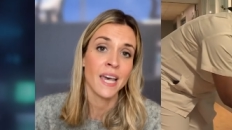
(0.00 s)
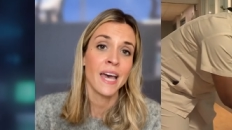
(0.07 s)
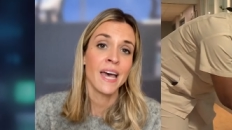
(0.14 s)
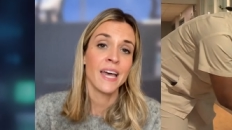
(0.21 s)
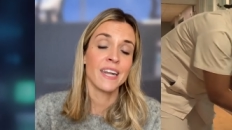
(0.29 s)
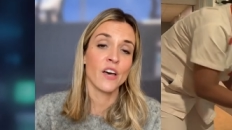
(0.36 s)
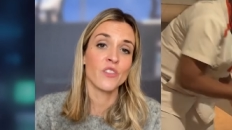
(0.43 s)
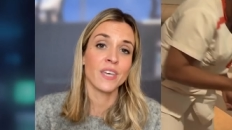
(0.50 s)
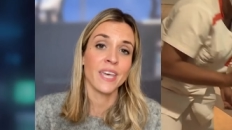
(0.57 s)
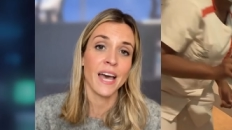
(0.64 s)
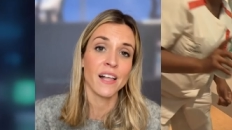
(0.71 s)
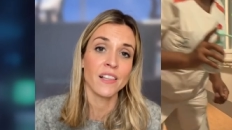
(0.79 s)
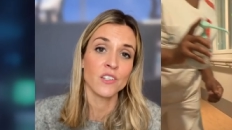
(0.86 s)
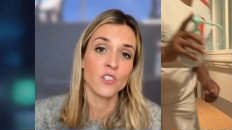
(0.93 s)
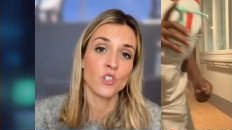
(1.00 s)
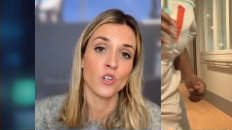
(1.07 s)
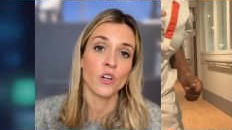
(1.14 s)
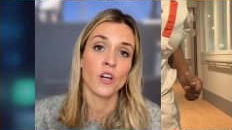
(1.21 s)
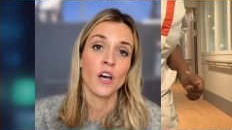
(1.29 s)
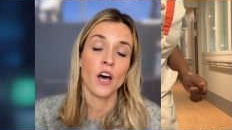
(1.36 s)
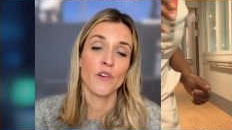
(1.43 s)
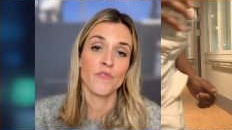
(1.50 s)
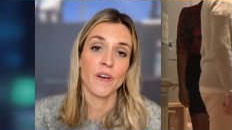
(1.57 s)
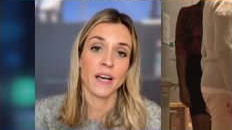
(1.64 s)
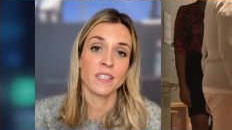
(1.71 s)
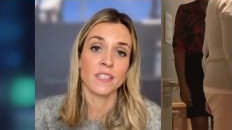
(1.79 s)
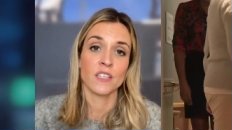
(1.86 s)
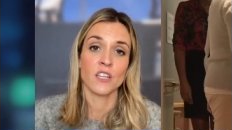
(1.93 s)
Now, the calendar of
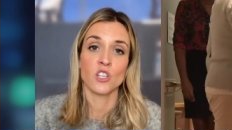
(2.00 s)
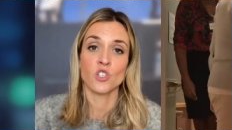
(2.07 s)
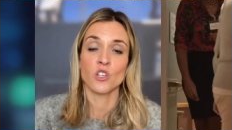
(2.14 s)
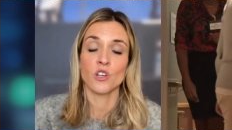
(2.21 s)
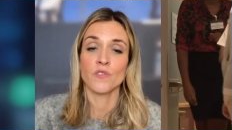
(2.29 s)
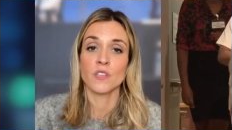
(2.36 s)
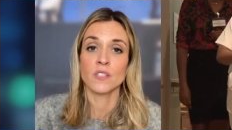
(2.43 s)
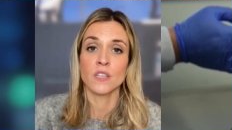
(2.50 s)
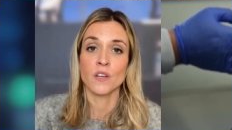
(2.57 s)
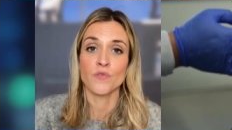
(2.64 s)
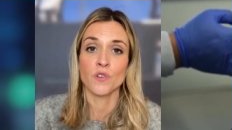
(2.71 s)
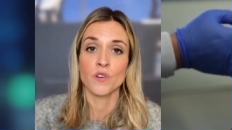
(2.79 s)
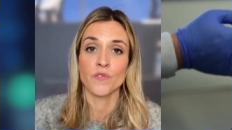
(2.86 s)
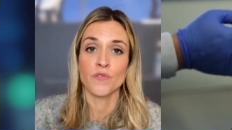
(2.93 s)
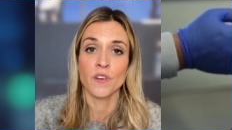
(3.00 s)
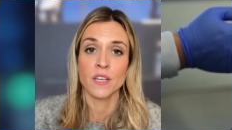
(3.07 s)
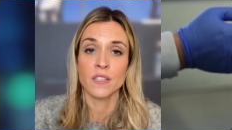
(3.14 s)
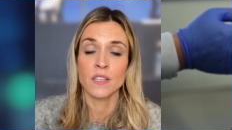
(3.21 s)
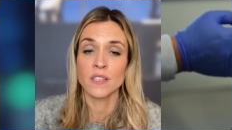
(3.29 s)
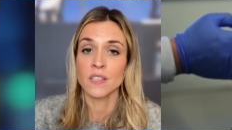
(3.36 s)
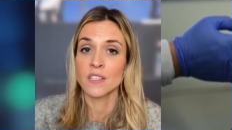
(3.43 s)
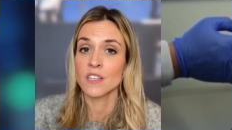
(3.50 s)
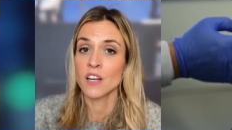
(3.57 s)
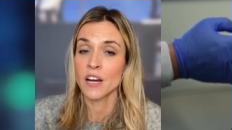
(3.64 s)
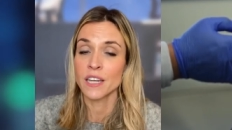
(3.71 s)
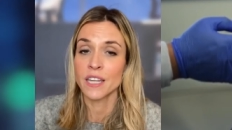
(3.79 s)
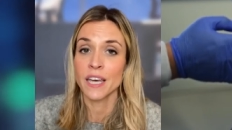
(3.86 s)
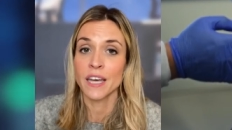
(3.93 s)
vaccination of these different phases is
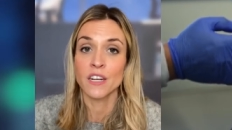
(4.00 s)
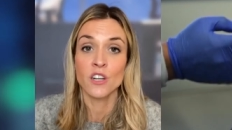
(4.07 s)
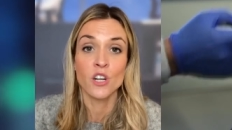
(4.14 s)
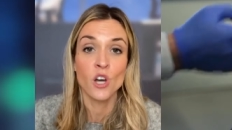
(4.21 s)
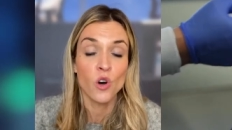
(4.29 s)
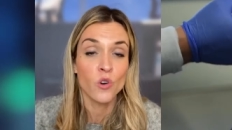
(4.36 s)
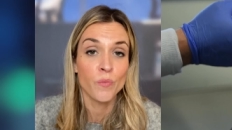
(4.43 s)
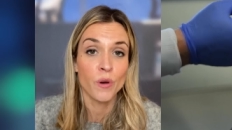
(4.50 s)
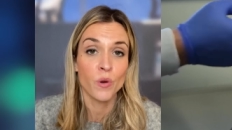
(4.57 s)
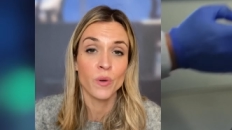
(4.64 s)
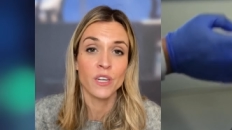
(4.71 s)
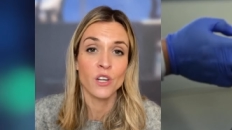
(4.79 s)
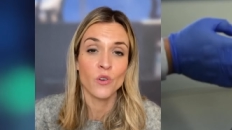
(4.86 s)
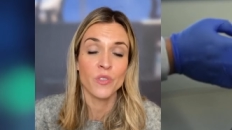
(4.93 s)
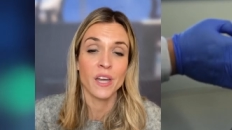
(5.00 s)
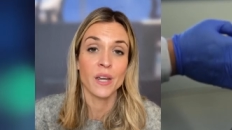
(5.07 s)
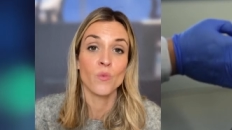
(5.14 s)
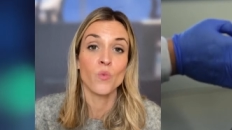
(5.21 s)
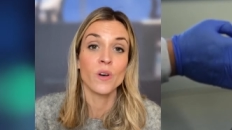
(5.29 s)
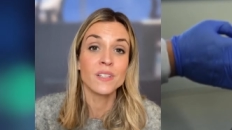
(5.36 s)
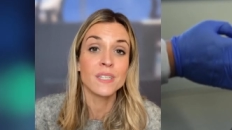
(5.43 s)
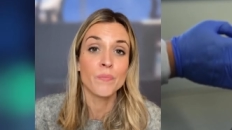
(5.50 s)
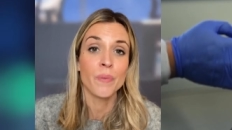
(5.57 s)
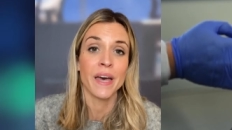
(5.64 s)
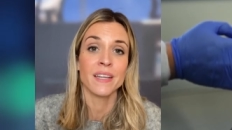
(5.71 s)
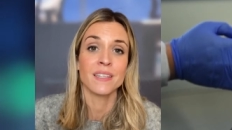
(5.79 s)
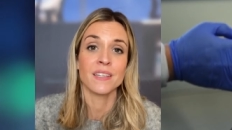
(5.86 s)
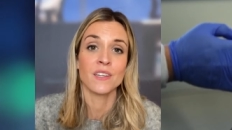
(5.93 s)
not yet yet known, but we know that it will
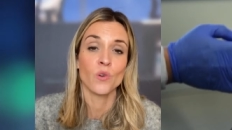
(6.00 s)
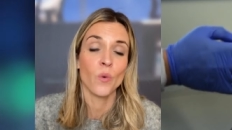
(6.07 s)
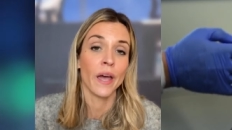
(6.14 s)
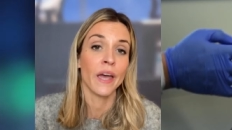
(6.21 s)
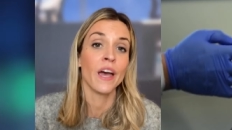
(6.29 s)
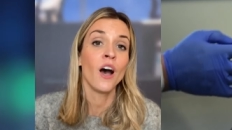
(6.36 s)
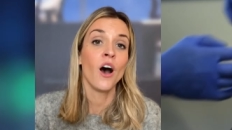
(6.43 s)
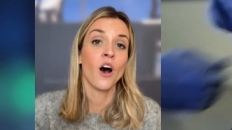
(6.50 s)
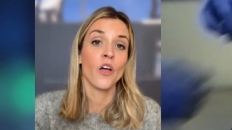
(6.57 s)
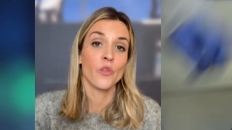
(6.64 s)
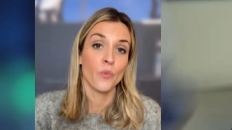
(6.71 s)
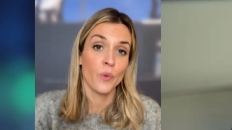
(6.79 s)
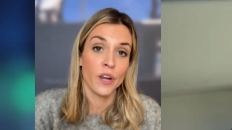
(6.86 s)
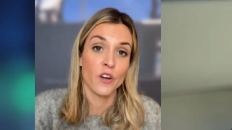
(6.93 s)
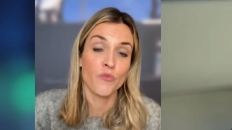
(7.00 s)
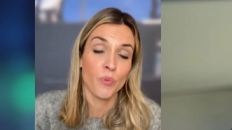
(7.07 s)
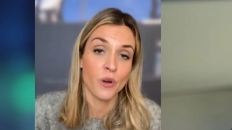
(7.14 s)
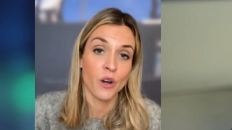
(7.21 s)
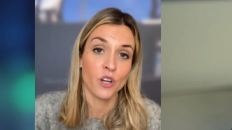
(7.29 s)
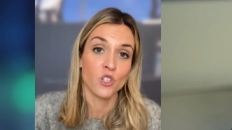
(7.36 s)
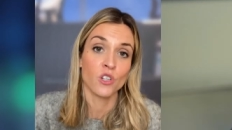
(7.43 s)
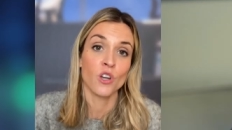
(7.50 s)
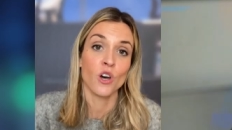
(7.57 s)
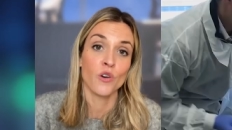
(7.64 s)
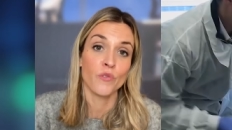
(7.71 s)
depend in a way on the rate of production of